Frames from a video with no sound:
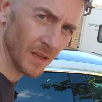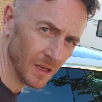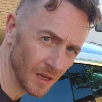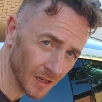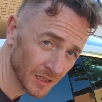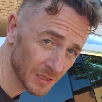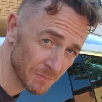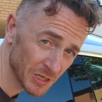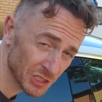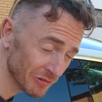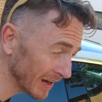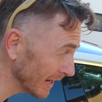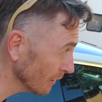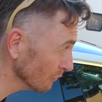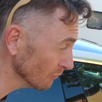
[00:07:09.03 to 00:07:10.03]
I'm going to
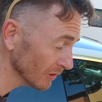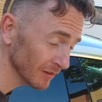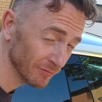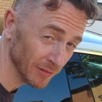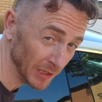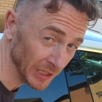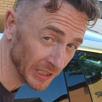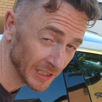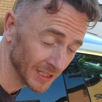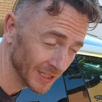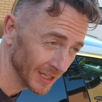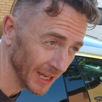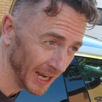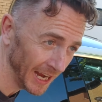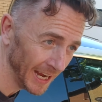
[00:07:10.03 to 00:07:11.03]
measure it out roughly,
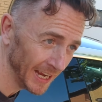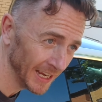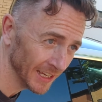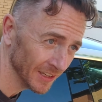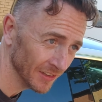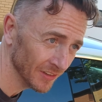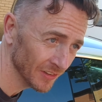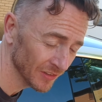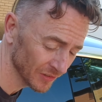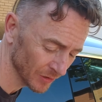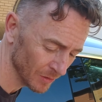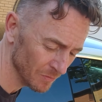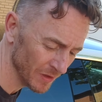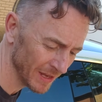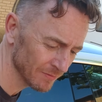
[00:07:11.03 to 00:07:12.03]
and
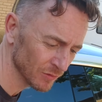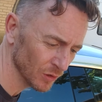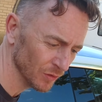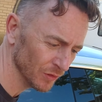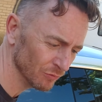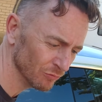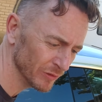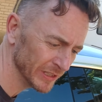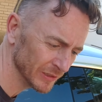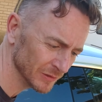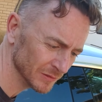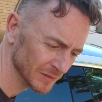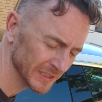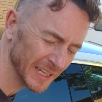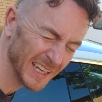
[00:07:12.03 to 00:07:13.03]
so I haven't got the
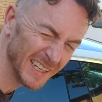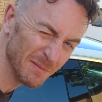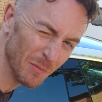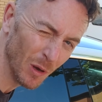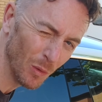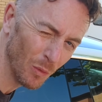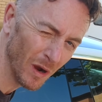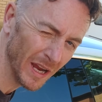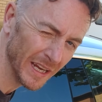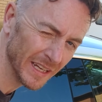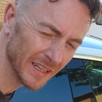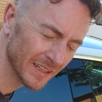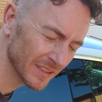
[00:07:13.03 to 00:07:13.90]
reel getting in my way.